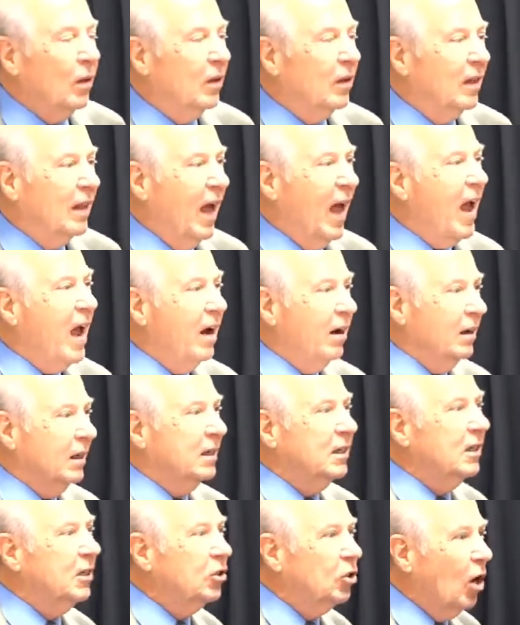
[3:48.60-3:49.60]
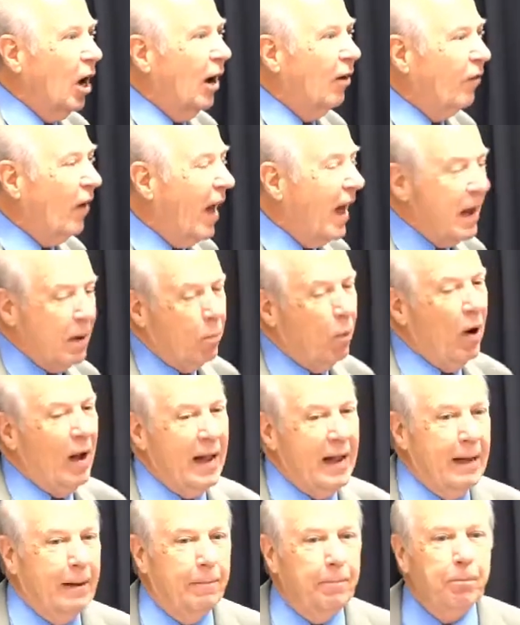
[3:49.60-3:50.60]
the heritage of
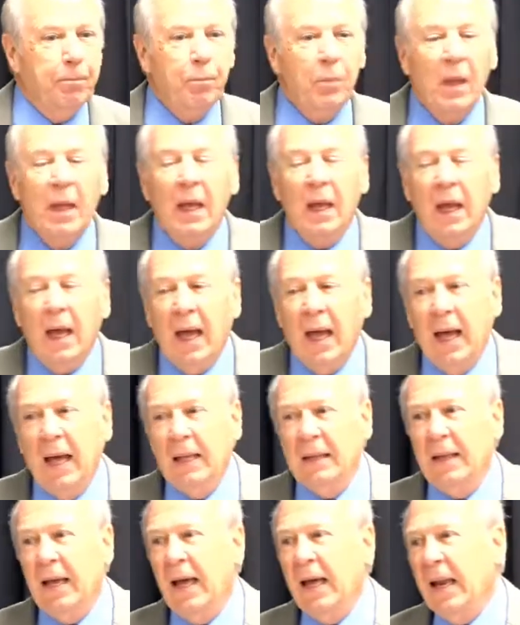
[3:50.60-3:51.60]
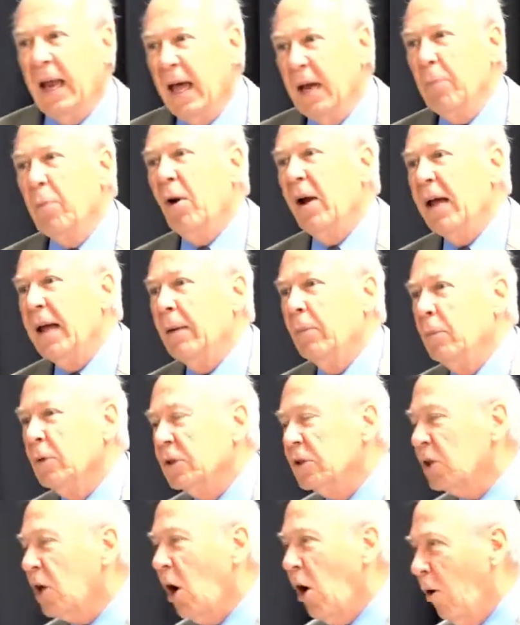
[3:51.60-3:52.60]
Abraham, and that Abraham was
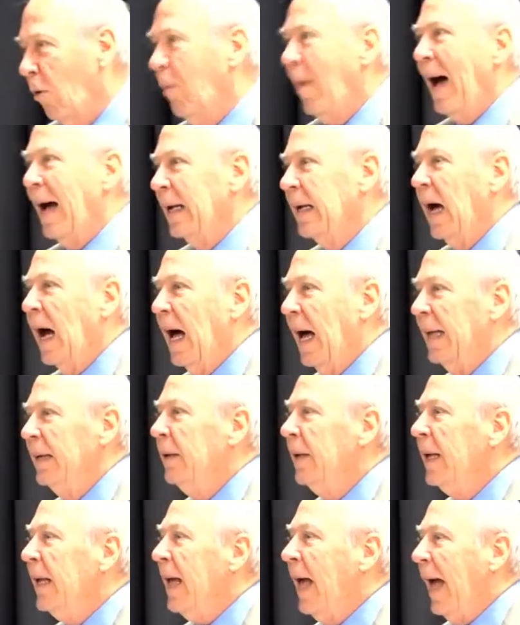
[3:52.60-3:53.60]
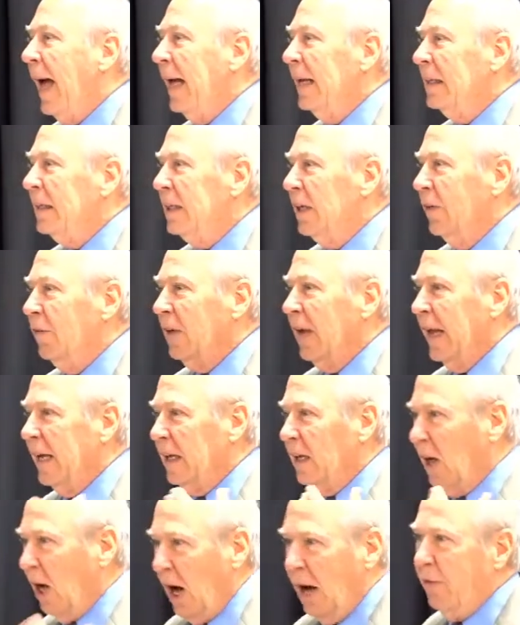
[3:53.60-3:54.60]
called by God and given a
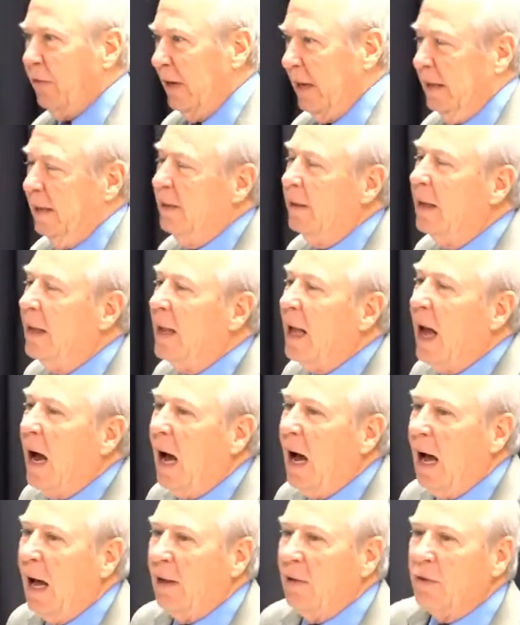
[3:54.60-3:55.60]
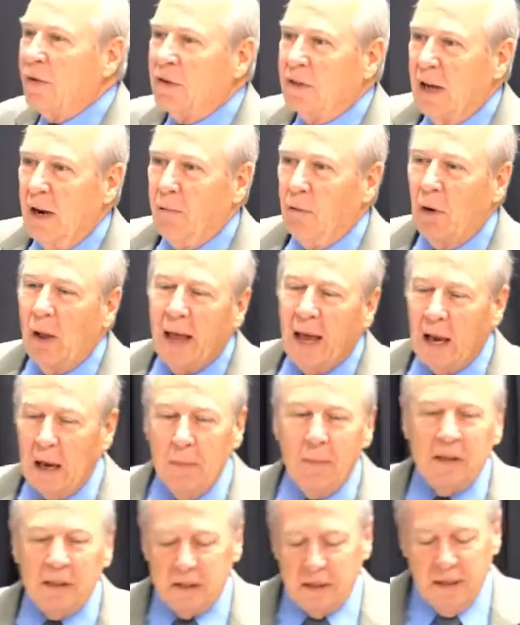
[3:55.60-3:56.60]
covenant. Several
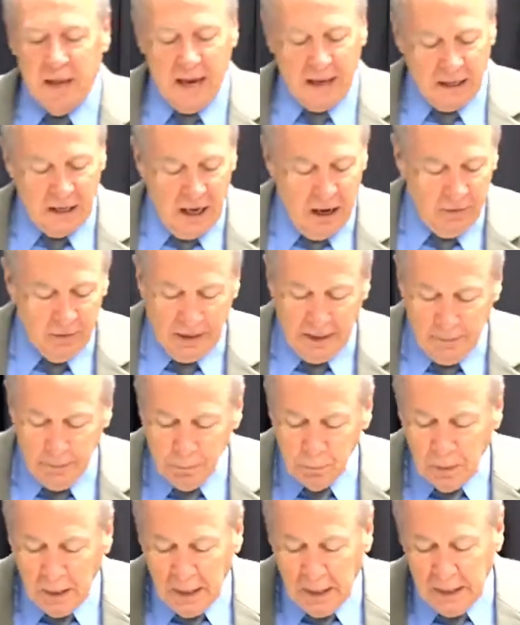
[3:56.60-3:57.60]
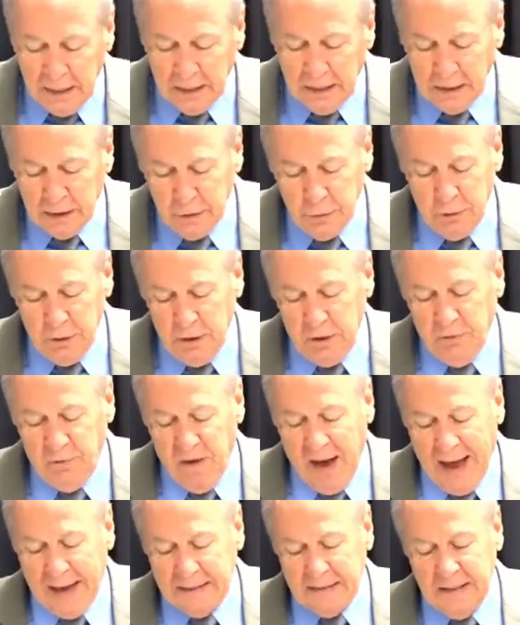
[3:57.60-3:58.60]
elements to that covenant included the
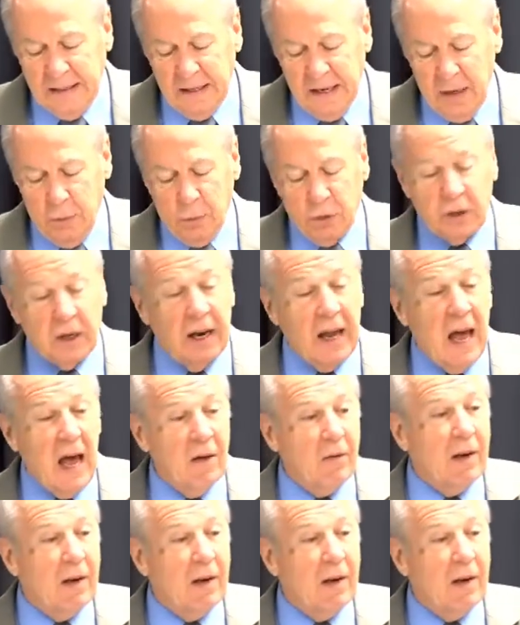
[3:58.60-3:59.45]
fact that he was going to have a